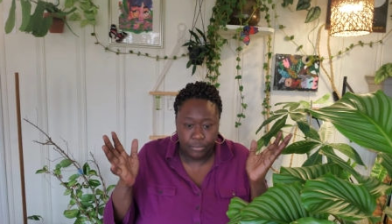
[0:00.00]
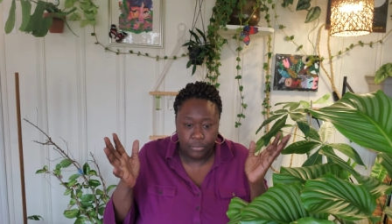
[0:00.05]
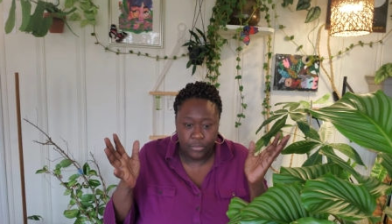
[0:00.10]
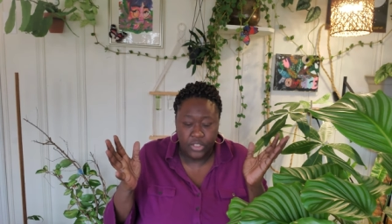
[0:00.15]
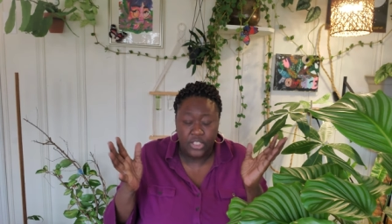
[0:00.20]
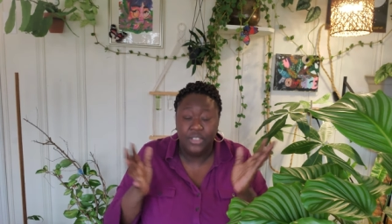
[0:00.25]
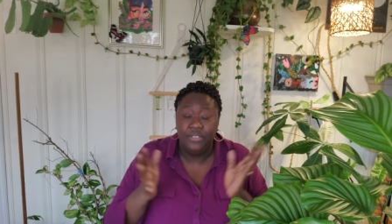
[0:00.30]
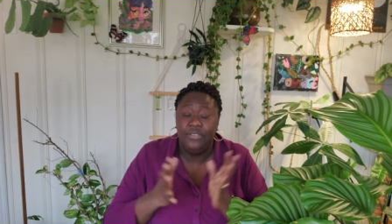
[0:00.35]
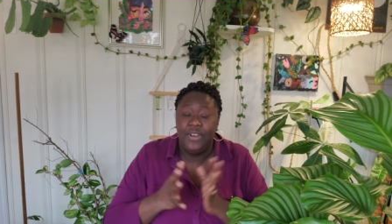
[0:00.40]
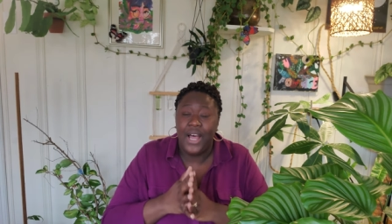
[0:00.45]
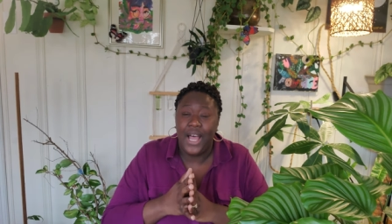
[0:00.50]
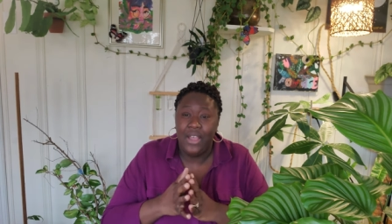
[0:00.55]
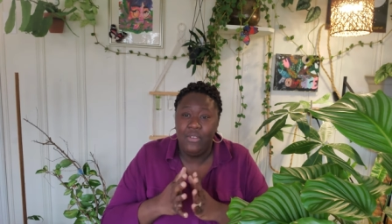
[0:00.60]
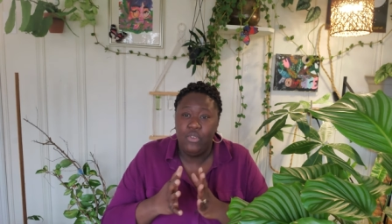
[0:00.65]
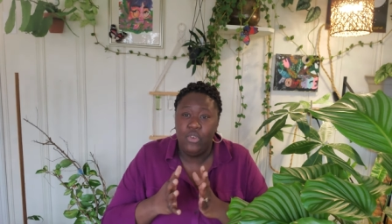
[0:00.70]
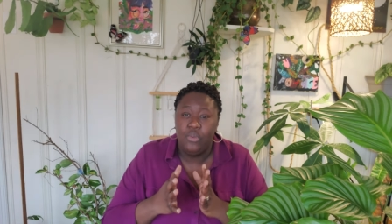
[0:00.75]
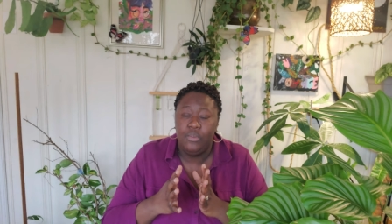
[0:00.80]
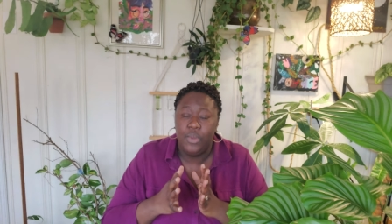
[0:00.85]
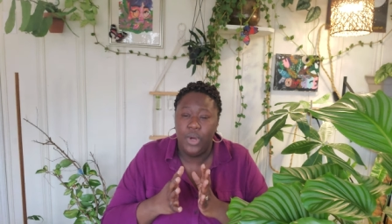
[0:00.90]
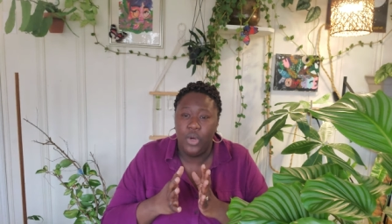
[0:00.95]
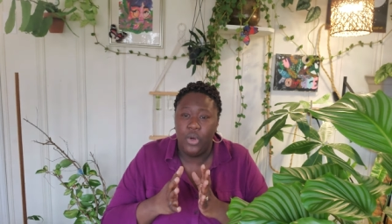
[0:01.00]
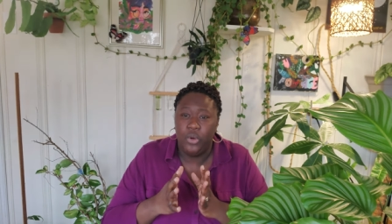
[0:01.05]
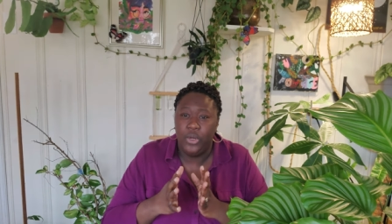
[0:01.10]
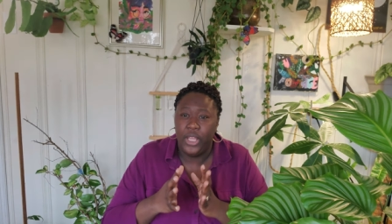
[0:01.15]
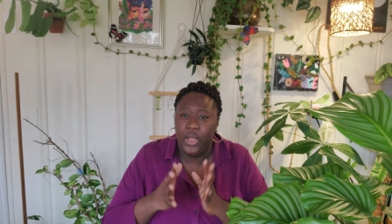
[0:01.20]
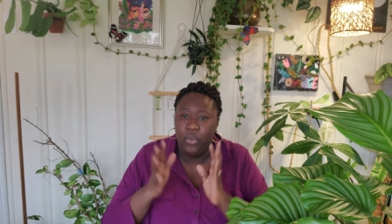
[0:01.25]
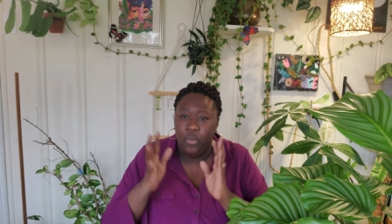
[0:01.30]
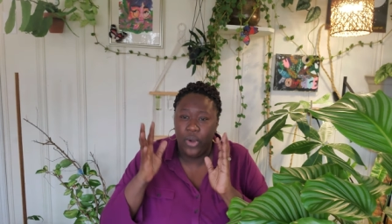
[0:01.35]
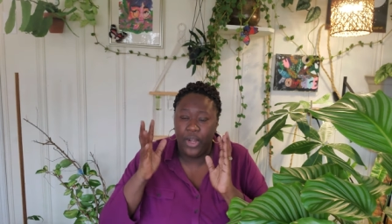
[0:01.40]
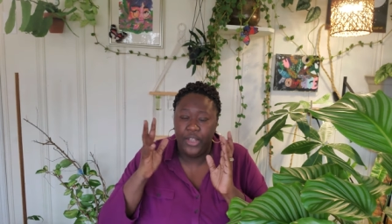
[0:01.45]
survival mode.
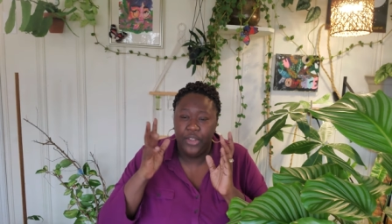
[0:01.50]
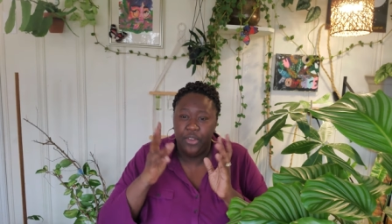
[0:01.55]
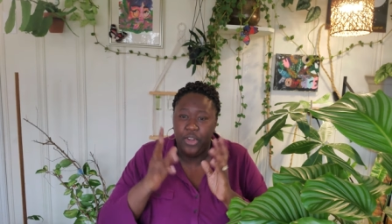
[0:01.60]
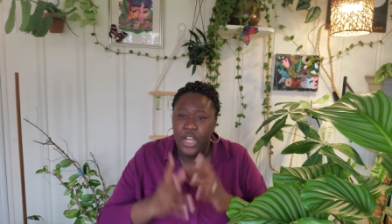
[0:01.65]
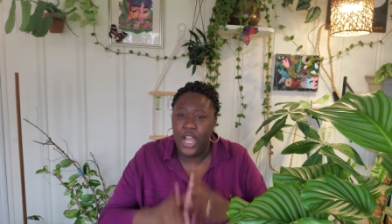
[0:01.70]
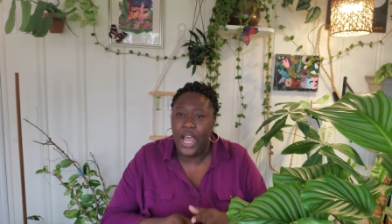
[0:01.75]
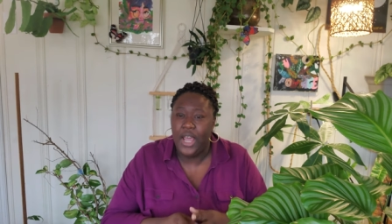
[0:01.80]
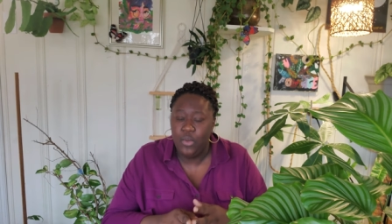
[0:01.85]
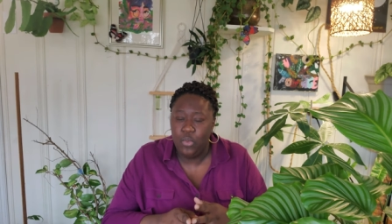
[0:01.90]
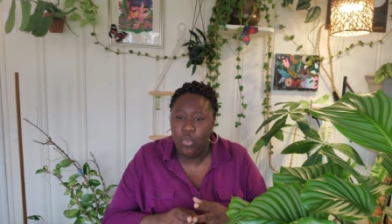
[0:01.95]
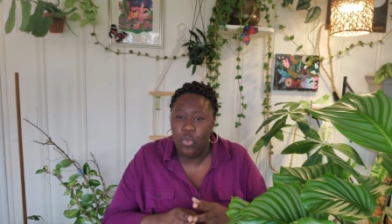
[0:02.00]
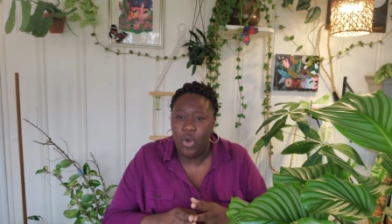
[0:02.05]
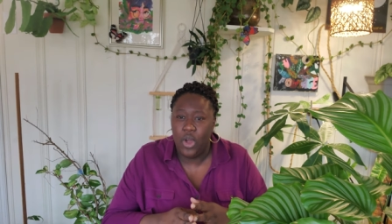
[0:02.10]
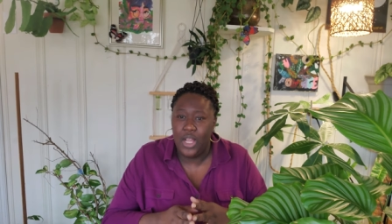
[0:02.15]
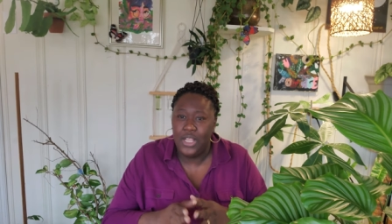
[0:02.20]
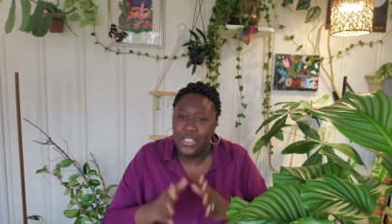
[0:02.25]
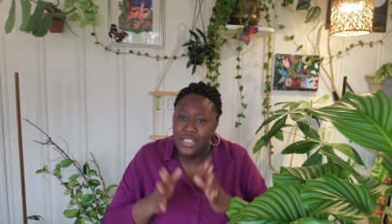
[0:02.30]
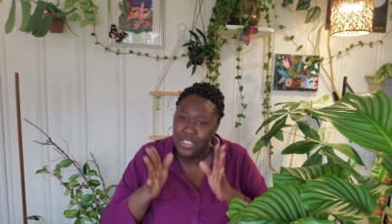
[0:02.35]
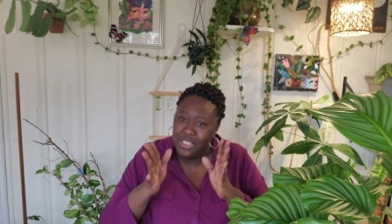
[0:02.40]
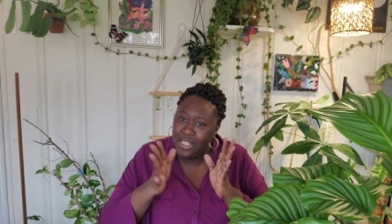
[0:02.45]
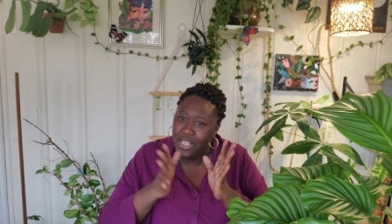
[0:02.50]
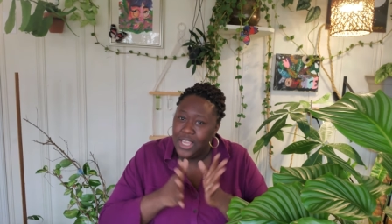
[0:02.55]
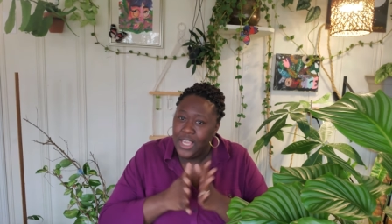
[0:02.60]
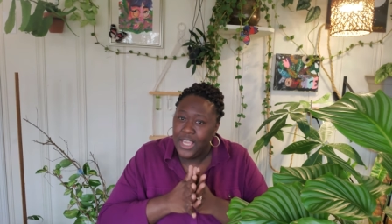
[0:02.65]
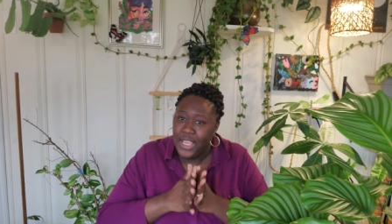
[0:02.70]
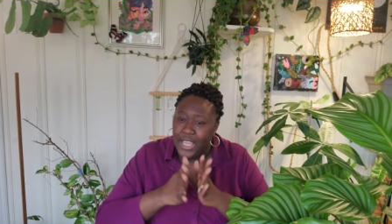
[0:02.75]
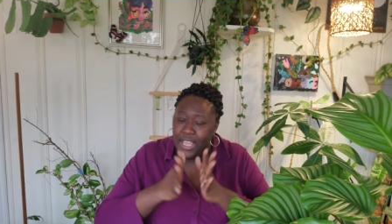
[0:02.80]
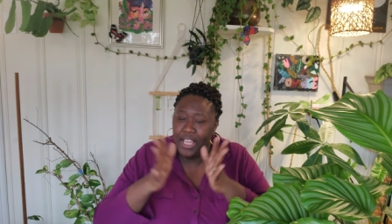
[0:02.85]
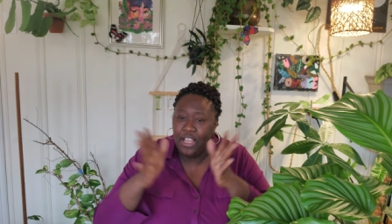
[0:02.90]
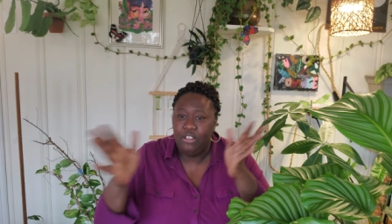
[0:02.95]
And where you cut once,
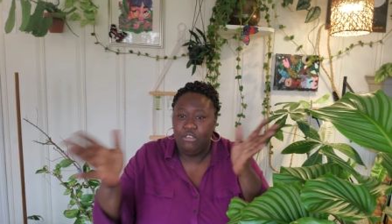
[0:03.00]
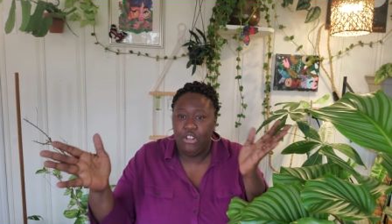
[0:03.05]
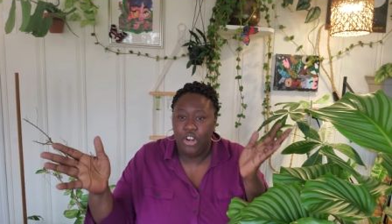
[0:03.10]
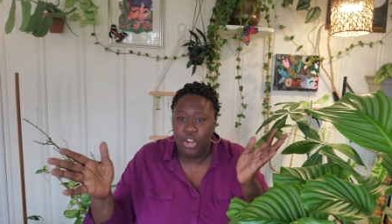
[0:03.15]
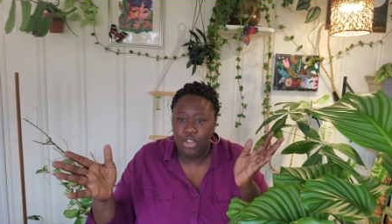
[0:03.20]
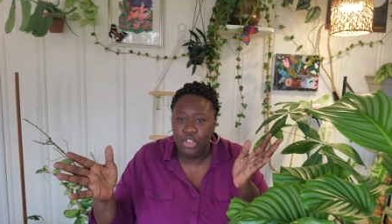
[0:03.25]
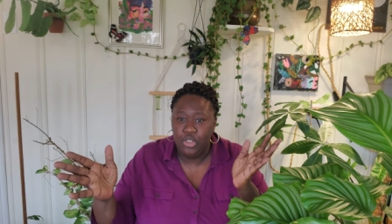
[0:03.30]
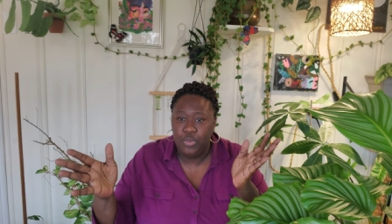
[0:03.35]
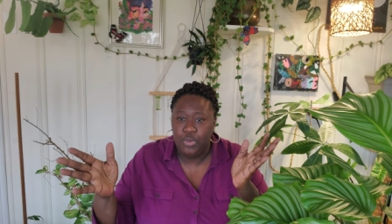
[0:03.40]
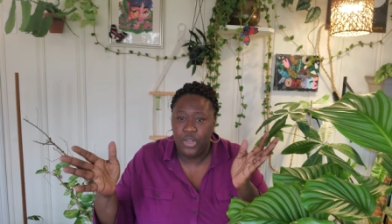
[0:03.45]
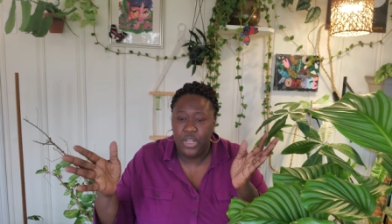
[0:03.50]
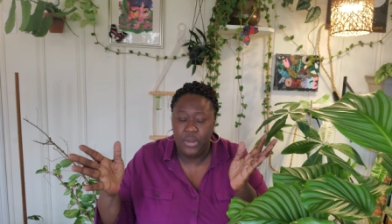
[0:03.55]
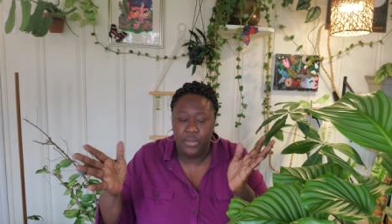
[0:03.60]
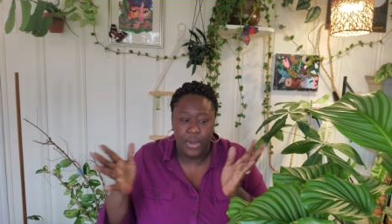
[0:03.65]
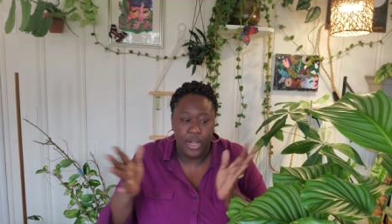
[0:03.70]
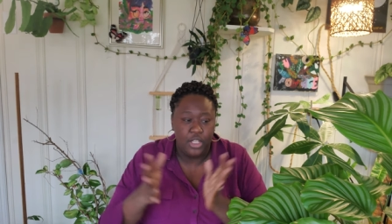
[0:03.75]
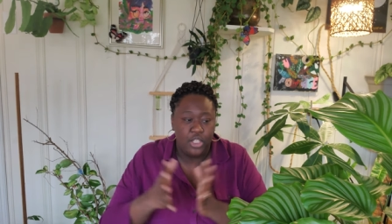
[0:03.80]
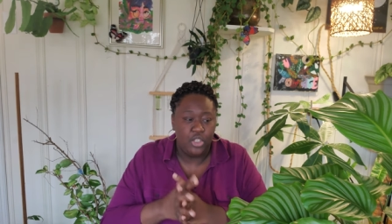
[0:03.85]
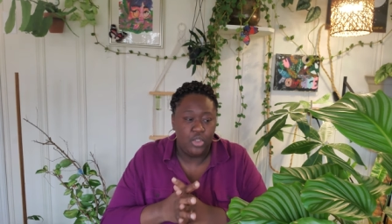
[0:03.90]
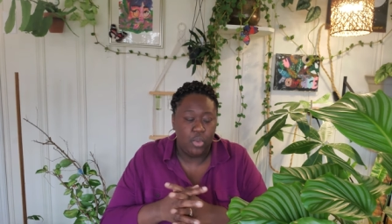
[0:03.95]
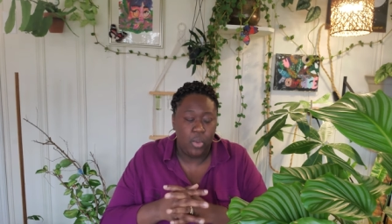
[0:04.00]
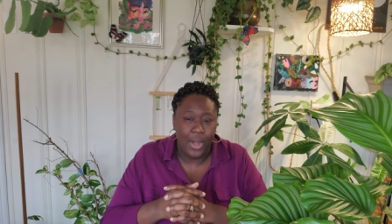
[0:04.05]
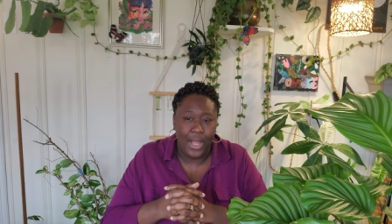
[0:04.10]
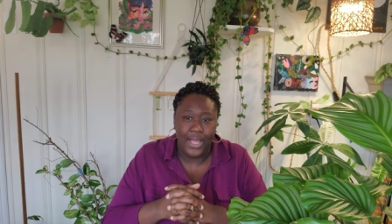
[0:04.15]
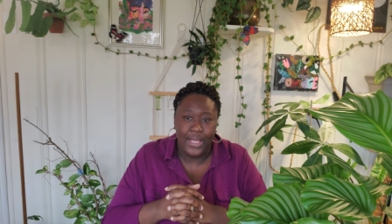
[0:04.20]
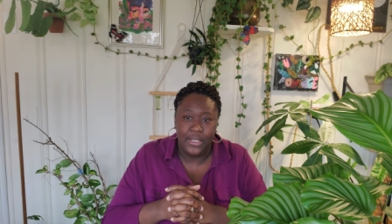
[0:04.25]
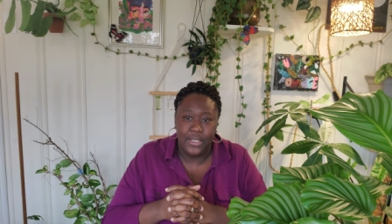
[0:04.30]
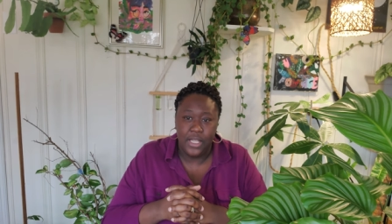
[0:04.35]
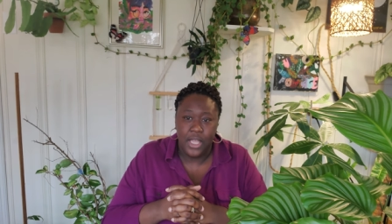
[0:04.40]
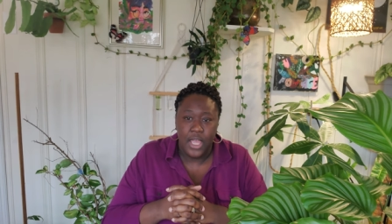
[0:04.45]
it grows pretty much
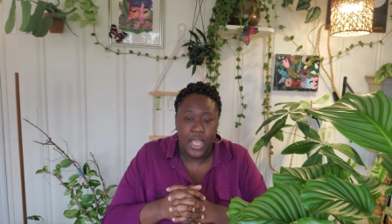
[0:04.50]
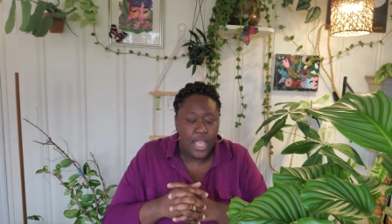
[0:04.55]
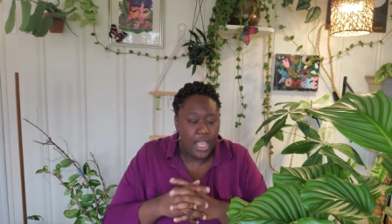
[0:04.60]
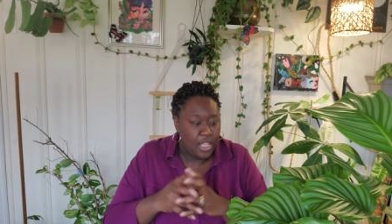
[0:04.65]
twice.